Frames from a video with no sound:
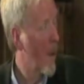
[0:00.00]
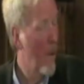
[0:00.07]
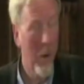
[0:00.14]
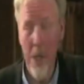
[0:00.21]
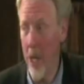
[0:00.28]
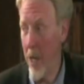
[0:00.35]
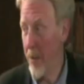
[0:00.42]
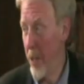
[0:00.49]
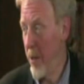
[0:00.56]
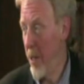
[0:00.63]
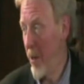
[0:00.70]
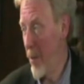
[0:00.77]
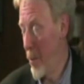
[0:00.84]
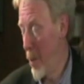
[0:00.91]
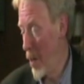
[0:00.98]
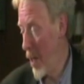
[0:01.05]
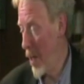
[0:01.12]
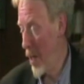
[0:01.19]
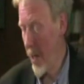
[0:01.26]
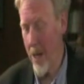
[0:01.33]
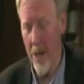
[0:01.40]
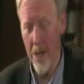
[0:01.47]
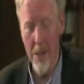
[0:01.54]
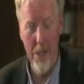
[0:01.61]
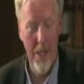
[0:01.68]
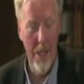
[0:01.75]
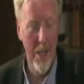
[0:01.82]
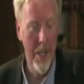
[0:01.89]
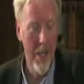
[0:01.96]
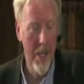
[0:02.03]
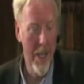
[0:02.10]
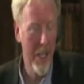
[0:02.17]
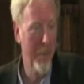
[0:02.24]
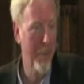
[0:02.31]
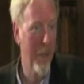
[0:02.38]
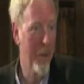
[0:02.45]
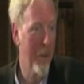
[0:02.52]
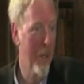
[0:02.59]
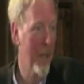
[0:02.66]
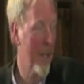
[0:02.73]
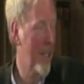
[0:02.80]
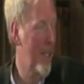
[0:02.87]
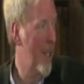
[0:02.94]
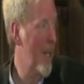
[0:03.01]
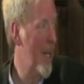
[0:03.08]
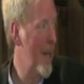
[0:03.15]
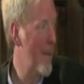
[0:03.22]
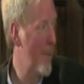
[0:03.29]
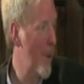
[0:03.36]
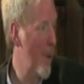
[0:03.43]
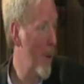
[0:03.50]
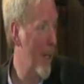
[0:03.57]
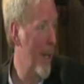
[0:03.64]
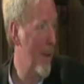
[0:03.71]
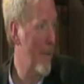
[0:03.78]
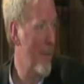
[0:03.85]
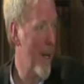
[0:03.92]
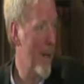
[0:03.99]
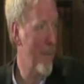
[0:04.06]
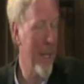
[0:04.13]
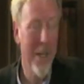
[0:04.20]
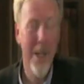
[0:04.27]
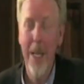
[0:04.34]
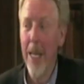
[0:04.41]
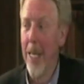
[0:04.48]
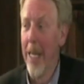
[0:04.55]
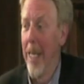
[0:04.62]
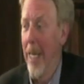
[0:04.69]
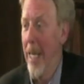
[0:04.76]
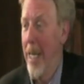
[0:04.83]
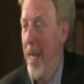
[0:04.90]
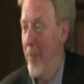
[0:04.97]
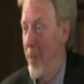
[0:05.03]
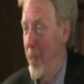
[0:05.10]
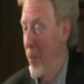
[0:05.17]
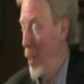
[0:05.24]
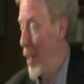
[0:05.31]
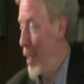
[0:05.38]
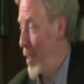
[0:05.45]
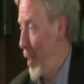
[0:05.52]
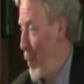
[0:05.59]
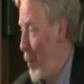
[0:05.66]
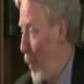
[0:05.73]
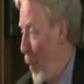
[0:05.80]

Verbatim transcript: Well, good afternoon, everybody. And uh, I suppose with a, a, surname of Boyle, it might have been inevitable that at some